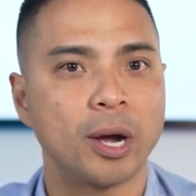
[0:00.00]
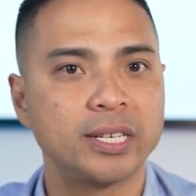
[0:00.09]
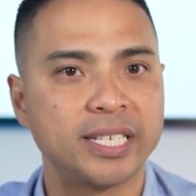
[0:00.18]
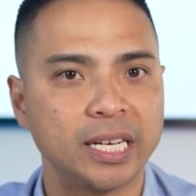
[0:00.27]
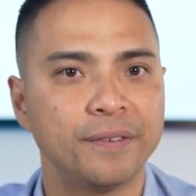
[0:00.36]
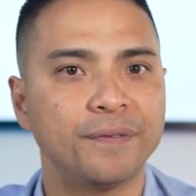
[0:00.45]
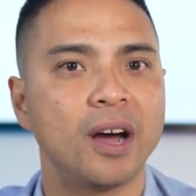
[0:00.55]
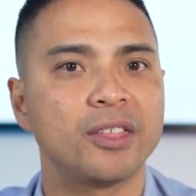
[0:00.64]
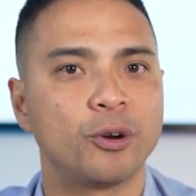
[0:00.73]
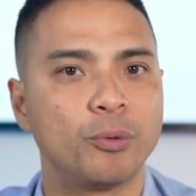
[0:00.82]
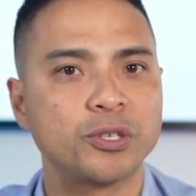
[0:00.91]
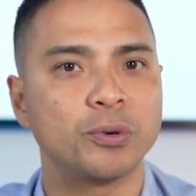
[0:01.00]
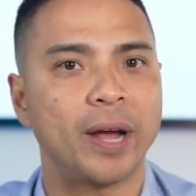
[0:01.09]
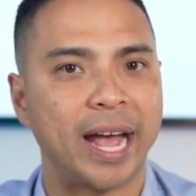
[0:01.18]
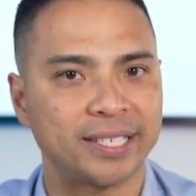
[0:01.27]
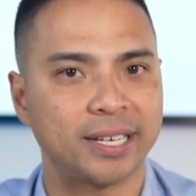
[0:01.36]
to identify the
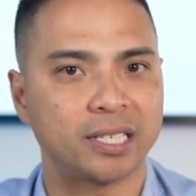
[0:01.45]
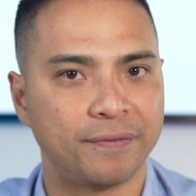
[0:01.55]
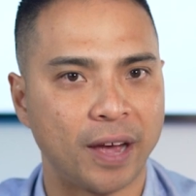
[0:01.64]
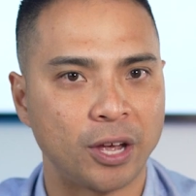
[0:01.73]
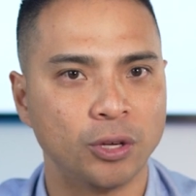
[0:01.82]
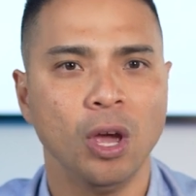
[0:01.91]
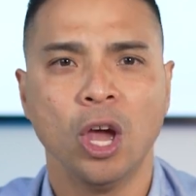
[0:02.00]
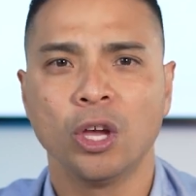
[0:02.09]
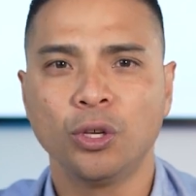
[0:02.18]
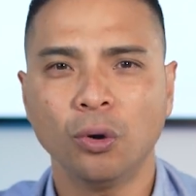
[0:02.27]
original asset's value,